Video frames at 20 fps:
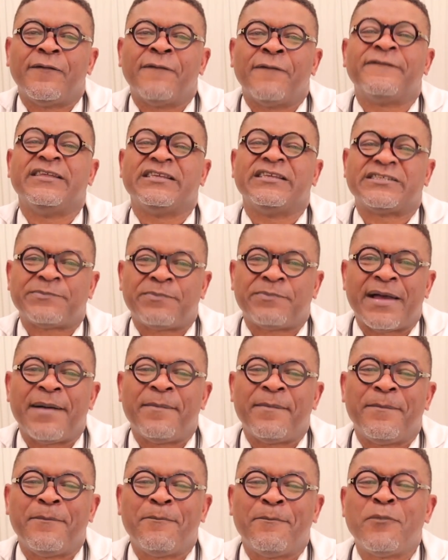of the
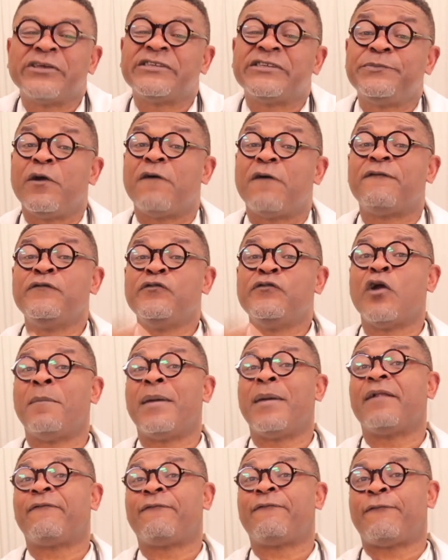sperm must be of
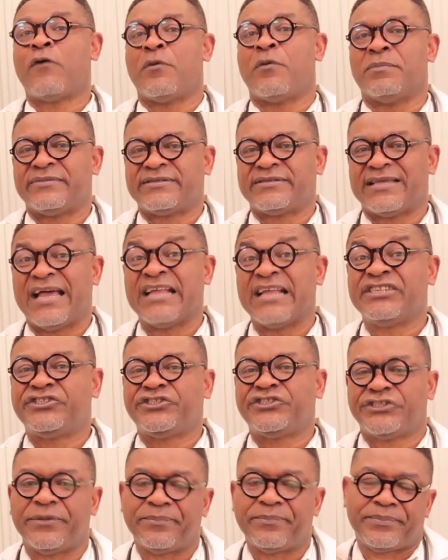normal forms and
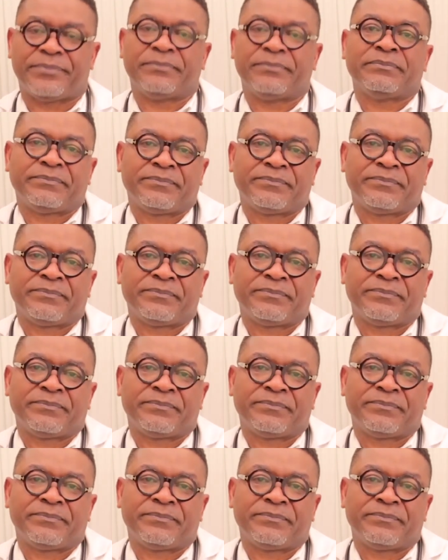shape.